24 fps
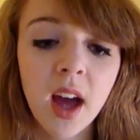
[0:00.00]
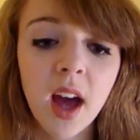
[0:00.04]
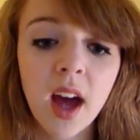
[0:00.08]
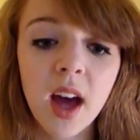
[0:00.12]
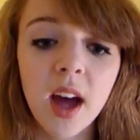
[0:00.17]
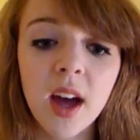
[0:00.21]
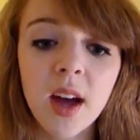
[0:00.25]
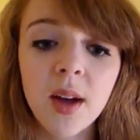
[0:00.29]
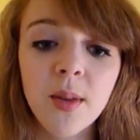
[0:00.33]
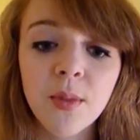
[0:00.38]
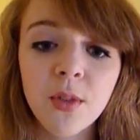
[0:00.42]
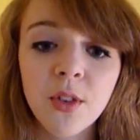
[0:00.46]

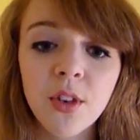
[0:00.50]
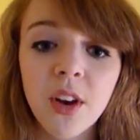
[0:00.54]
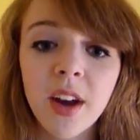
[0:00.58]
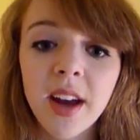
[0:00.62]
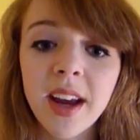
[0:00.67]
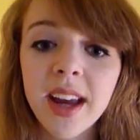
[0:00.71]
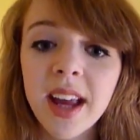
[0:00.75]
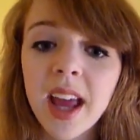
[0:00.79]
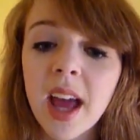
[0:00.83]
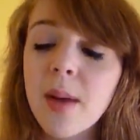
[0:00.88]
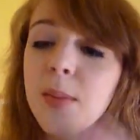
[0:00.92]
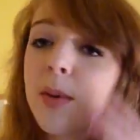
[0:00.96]
Try
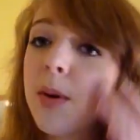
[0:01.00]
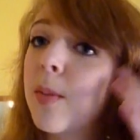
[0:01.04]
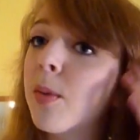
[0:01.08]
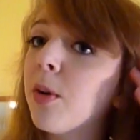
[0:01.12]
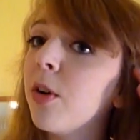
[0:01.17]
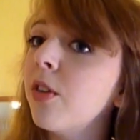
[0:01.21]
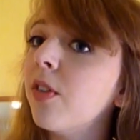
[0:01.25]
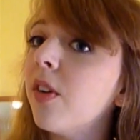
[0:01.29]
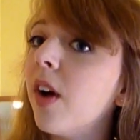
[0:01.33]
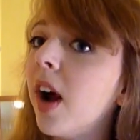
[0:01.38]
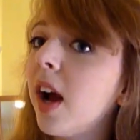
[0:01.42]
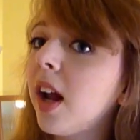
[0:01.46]
and get a bit
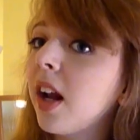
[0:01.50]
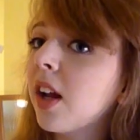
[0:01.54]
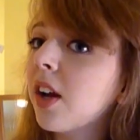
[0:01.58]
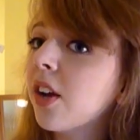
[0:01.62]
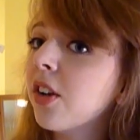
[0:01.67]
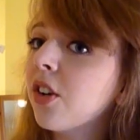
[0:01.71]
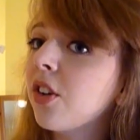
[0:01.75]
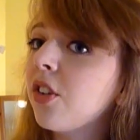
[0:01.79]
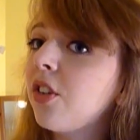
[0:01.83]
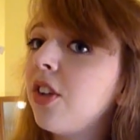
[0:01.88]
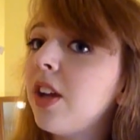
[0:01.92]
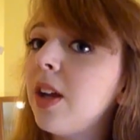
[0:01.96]
more of a highlight
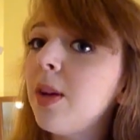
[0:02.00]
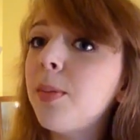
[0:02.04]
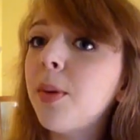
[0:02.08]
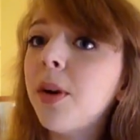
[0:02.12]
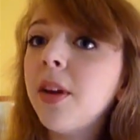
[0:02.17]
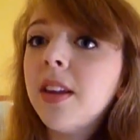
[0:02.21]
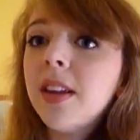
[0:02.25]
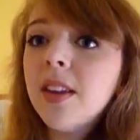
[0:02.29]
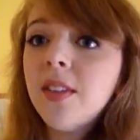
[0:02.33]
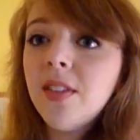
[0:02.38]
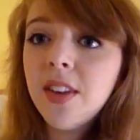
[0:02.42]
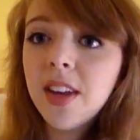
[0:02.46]
on your
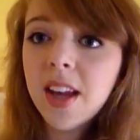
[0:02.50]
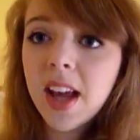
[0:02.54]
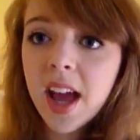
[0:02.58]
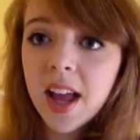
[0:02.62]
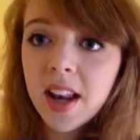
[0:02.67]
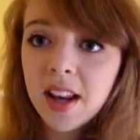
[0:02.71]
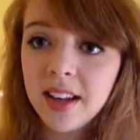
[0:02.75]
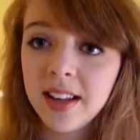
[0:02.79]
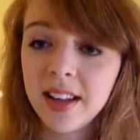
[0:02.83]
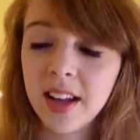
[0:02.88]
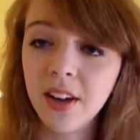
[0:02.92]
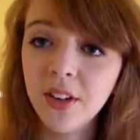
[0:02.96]
cheekbones if you
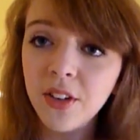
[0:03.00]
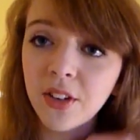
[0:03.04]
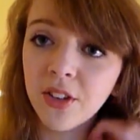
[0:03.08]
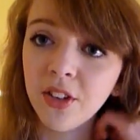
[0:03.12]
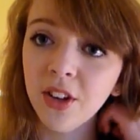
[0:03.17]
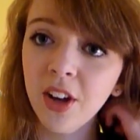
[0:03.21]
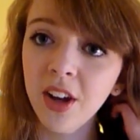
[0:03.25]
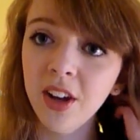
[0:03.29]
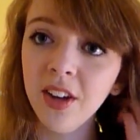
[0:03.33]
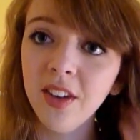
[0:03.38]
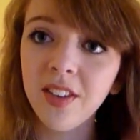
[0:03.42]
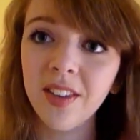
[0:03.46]
can, and down your
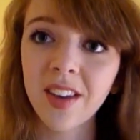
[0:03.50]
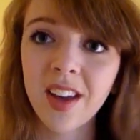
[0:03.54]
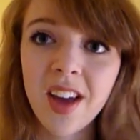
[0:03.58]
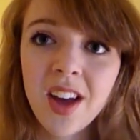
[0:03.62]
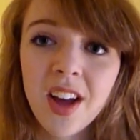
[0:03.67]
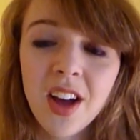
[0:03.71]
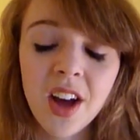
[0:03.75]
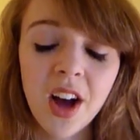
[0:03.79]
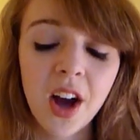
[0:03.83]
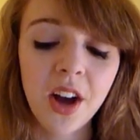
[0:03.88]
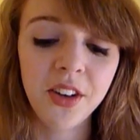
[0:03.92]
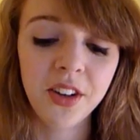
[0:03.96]
nose.
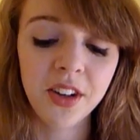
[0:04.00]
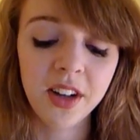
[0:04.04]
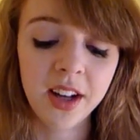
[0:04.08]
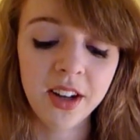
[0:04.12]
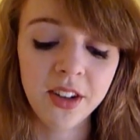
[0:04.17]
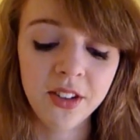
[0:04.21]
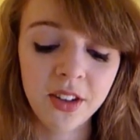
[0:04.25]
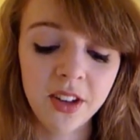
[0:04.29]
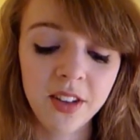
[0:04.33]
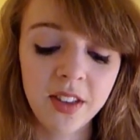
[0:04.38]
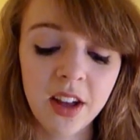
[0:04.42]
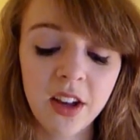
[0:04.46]
I don't
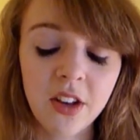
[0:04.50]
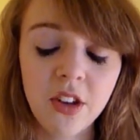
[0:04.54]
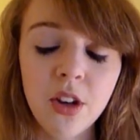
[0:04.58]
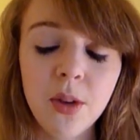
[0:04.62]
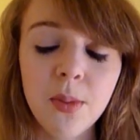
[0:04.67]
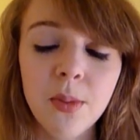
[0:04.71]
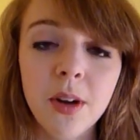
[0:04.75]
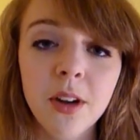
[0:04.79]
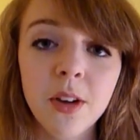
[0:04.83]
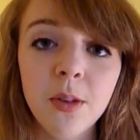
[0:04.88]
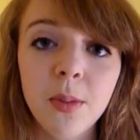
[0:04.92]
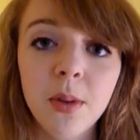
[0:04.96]
like doing that too
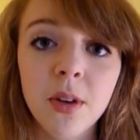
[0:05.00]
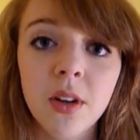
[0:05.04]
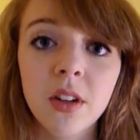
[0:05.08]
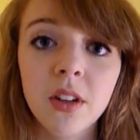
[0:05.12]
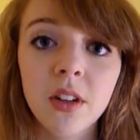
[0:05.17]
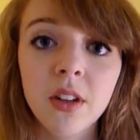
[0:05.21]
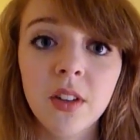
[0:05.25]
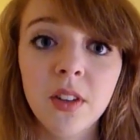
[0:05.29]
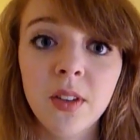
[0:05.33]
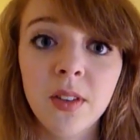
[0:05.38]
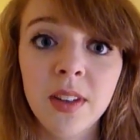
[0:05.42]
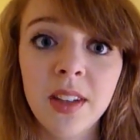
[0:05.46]
much
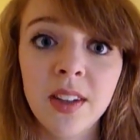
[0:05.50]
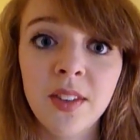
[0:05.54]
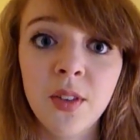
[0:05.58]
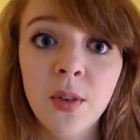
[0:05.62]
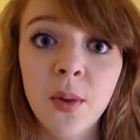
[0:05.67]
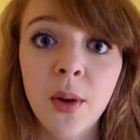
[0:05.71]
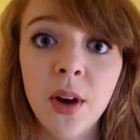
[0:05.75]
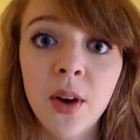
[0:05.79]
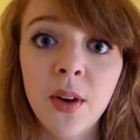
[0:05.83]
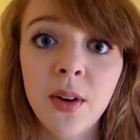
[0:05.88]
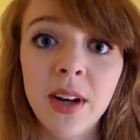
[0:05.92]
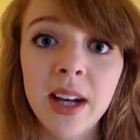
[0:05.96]
because obviously I have
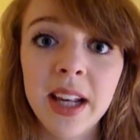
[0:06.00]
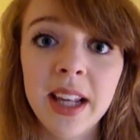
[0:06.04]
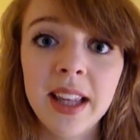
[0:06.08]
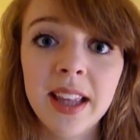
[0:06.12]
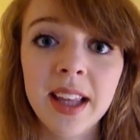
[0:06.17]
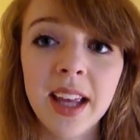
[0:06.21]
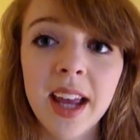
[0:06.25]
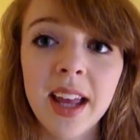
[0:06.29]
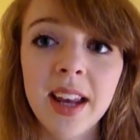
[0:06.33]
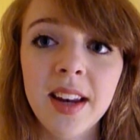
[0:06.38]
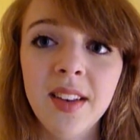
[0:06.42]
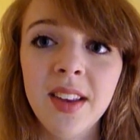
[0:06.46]
quite oily
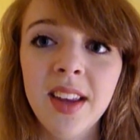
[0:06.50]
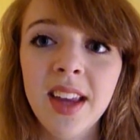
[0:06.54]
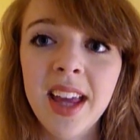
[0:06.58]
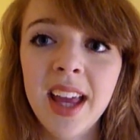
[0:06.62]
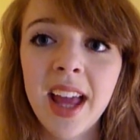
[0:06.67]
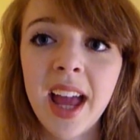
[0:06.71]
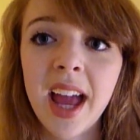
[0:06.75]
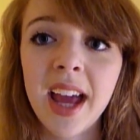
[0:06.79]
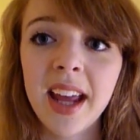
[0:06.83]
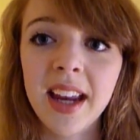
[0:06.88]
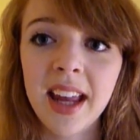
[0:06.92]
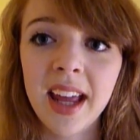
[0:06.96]
skin
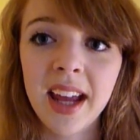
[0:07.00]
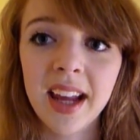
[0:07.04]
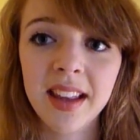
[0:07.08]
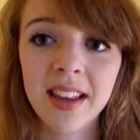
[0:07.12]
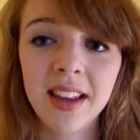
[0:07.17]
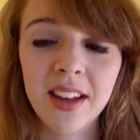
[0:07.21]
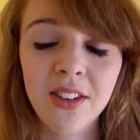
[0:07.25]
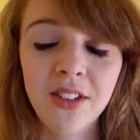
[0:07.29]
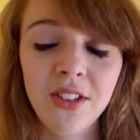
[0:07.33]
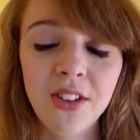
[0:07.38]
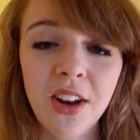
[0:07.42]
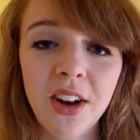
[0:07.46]
and
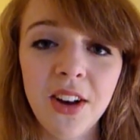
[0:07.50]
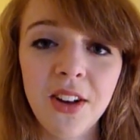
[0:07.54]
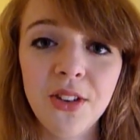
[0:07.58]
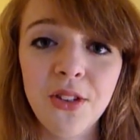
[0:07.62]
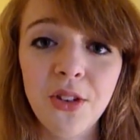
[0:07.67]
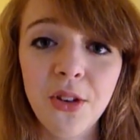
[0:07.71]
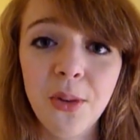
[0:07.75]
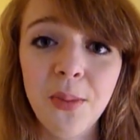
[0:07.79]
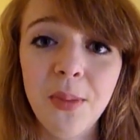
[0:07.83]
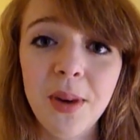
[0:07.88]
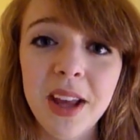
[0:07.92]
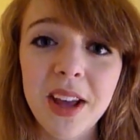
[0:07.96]
excess shine's
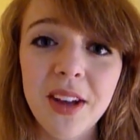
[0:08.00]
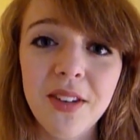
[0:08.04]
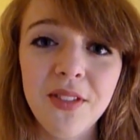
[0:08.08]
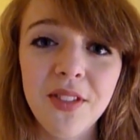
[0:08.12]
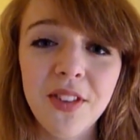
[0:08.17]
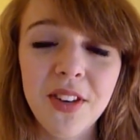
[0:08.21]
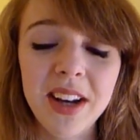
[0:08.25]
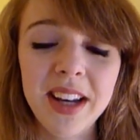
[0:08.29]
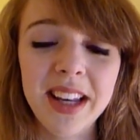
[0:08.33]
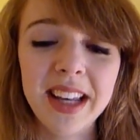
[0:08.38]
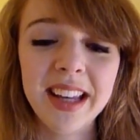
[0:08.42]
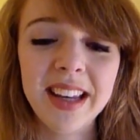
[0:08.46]
normally
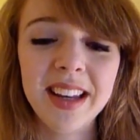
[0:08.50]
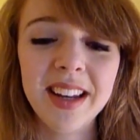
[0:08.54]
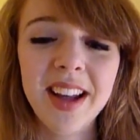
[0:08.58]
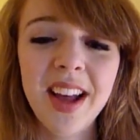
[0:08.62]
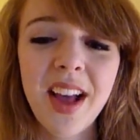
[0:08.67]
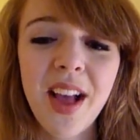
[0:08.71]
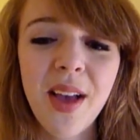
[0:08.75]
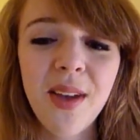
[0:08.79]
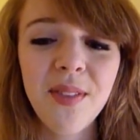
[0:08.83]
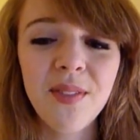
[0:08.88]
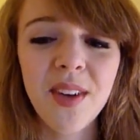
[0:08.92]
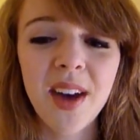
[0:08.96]
avoided.
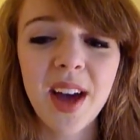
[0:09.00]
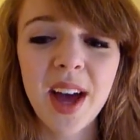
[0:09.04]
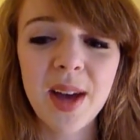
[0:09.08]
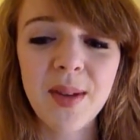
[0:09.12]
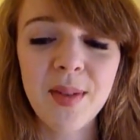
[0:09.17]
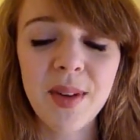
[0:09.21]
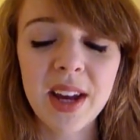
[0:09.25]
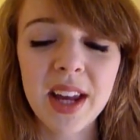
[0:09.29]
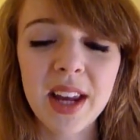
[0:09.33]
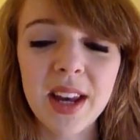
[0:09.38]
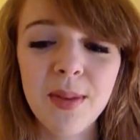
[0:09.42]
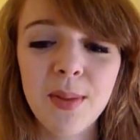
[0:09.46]
But
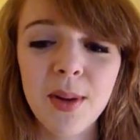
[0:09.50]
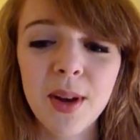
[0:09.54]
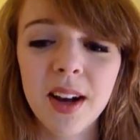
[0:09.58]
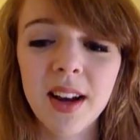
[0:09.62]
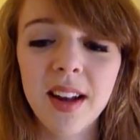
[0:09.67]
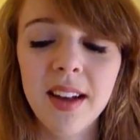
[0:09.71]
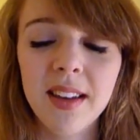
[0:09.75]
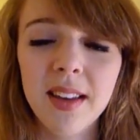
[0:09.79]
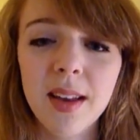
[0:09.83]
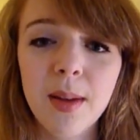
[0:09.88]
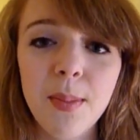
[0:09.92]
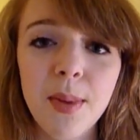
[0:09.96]
I'm going to put
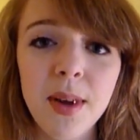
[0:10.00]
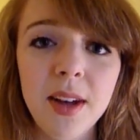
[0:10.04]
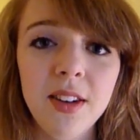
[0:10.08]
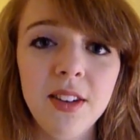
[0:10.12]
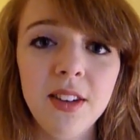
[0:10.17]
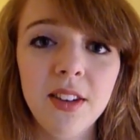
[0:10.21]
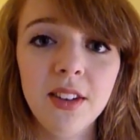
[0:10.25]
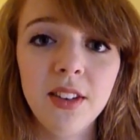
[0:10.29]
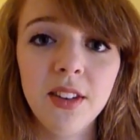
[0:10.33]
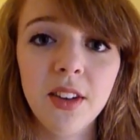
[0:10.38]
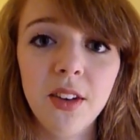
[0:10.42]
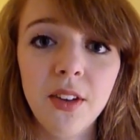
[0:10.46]
close-up
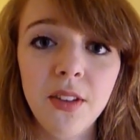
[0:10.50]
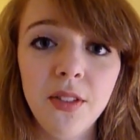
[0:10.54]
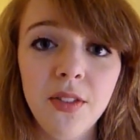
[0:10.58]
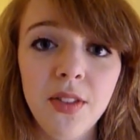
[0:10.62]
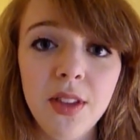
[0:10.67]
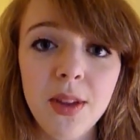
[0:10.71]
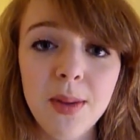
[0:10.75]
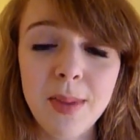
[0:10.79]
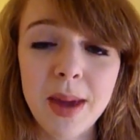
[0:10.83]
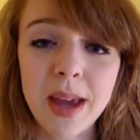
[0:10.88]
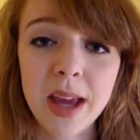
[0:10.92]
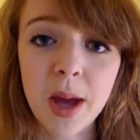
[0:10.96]
pictures of
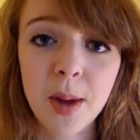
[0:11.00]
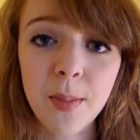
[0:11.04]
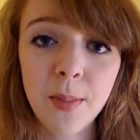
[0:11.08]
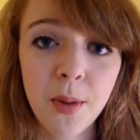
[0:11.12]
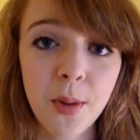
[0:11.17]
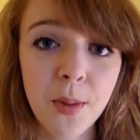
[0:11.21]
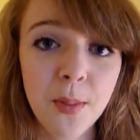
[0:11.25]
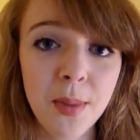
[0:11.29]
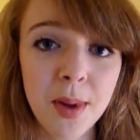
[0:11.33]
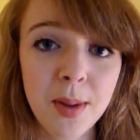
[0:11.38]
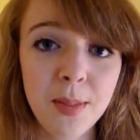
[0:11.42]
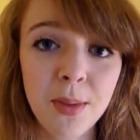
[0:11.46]
the makeup
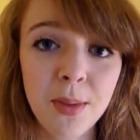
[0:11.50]
on my